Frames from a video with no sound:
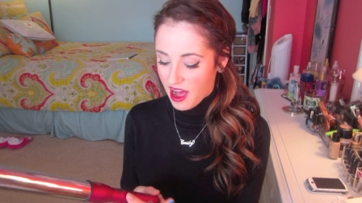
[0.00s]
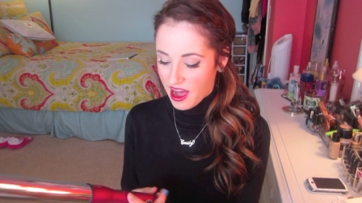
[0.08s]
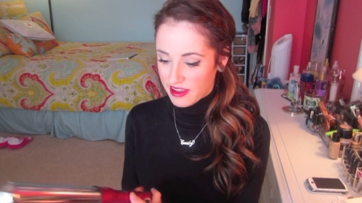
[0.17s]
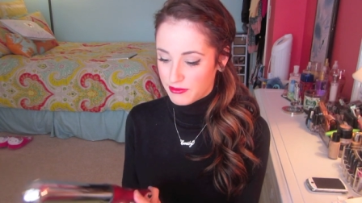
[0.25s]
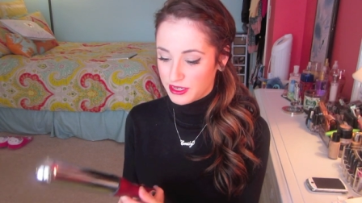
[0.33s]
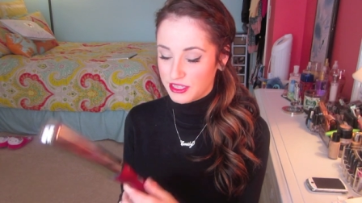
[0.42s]

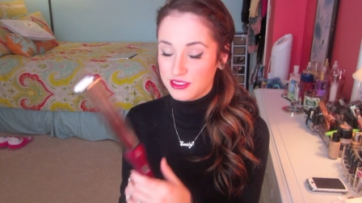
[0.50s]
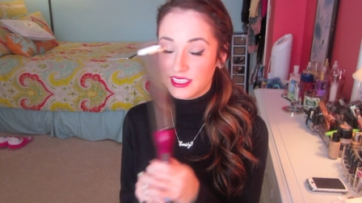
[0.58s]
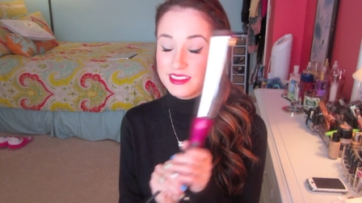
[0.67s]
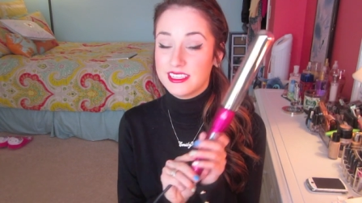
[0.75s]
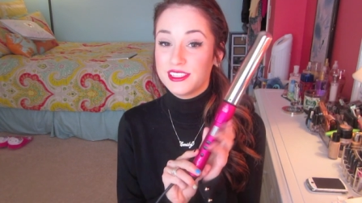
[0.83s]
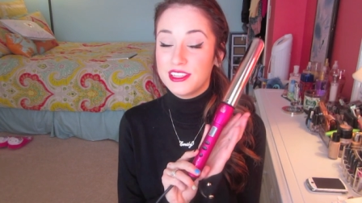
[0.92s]
I've been
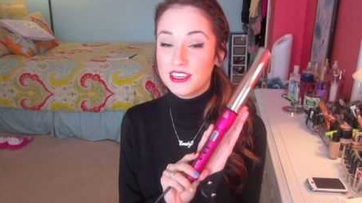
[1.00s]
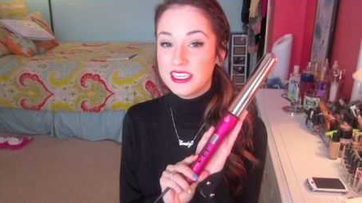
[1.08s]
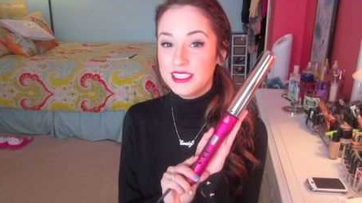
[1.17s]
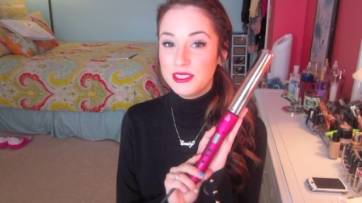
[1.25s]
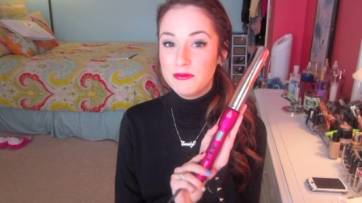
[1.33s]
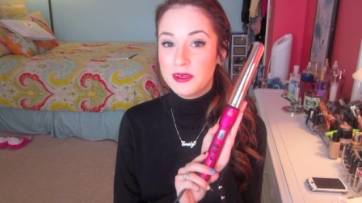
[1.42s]
using this
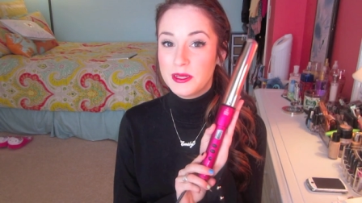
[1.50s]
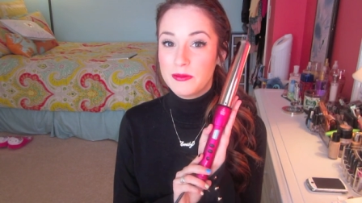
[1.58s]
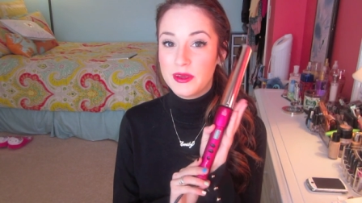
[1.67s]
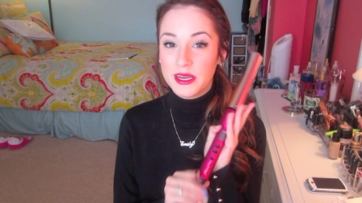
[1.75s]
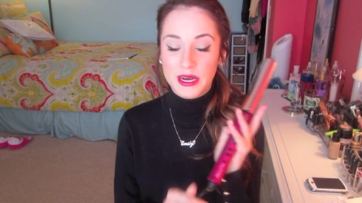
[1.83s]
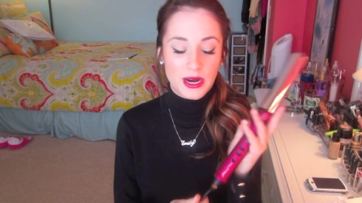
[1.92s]
32
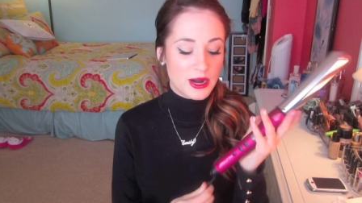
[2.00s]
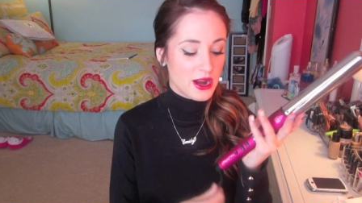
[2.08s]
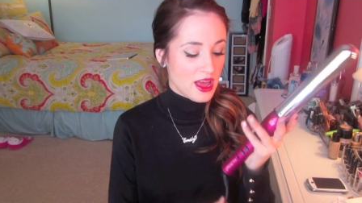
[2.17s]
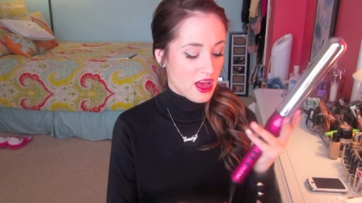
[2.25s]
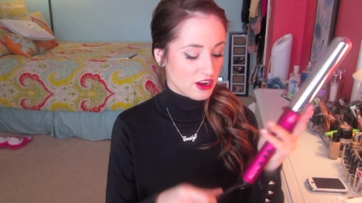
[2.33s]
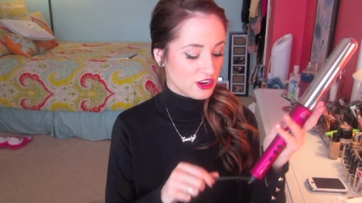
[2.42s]
millimeter
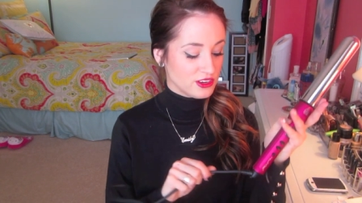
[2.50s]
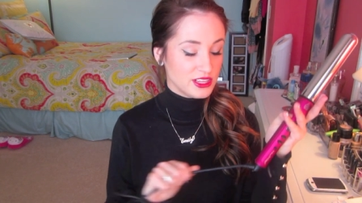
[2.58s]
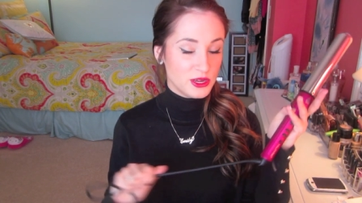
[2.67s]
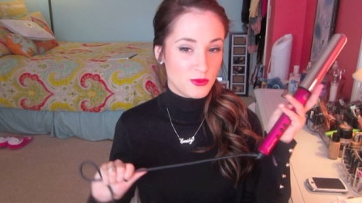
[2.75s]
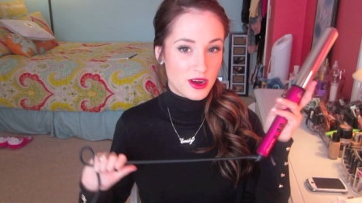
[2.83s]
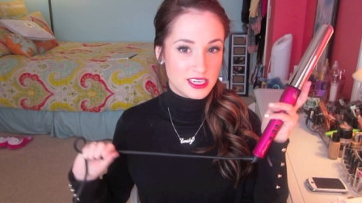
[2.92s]

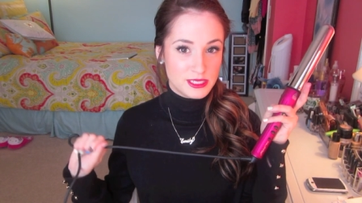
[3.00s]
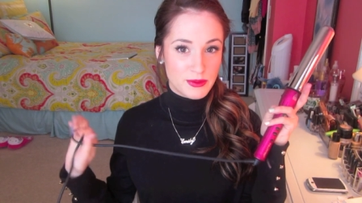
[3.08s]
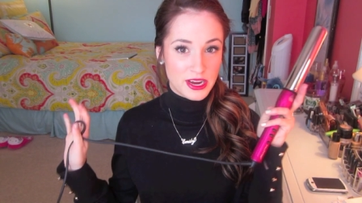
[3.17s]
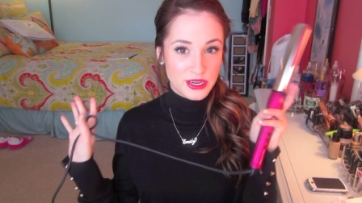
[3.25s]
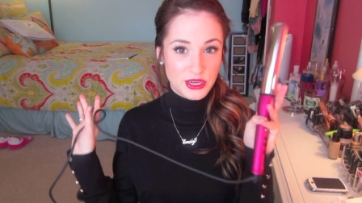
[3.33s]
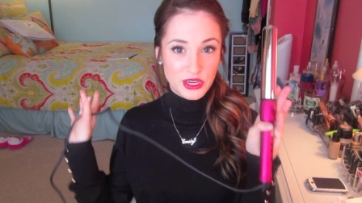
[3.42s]
curling wand
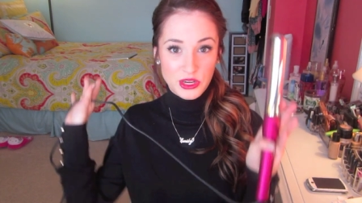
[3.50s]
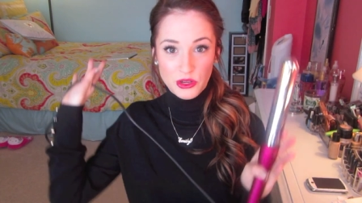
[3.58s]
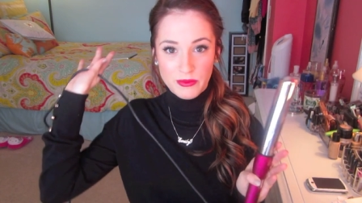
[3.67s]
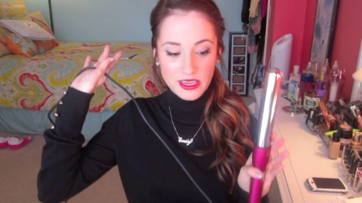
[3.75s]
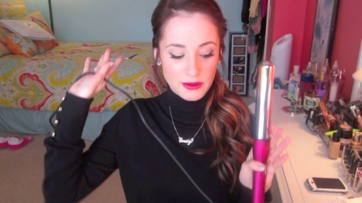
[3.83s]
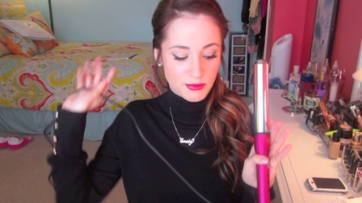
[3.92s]
by
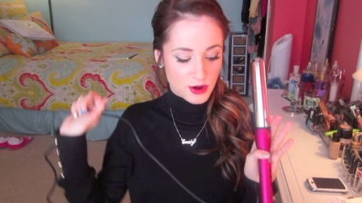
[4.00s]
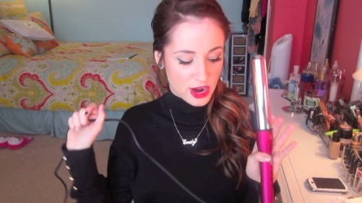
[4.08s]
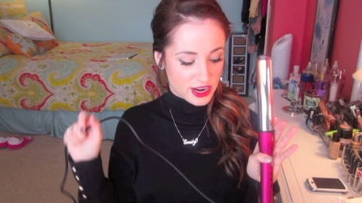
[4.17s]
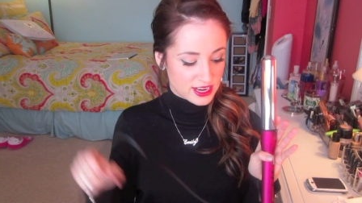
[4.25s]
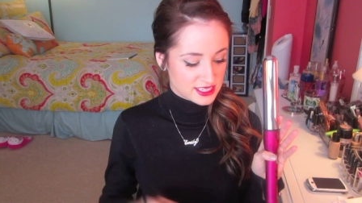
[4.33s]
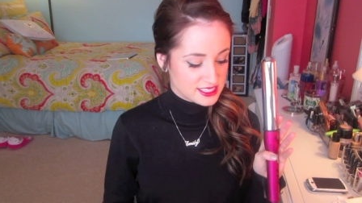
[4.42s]
NuMe
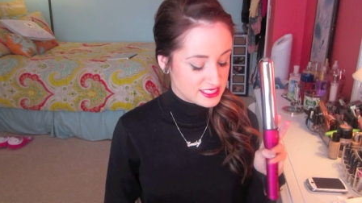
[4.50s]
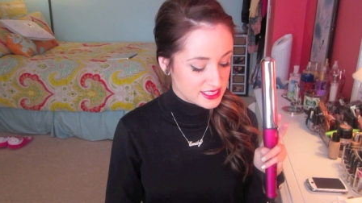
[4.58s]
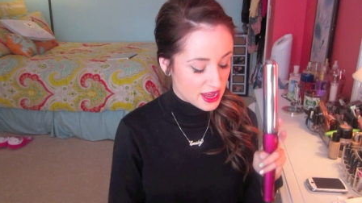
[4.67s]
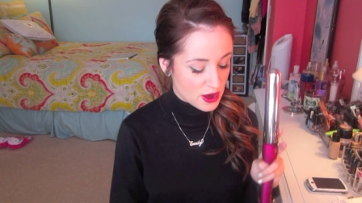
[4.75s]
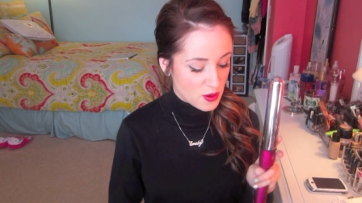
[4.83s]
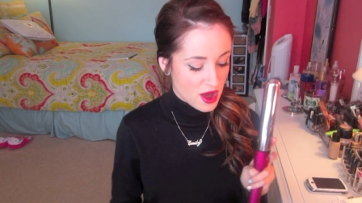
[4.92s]
products.
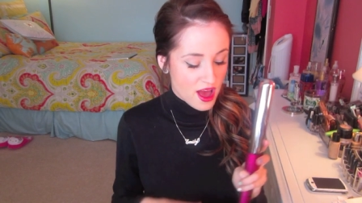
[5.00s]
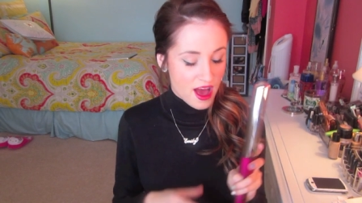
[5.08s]
So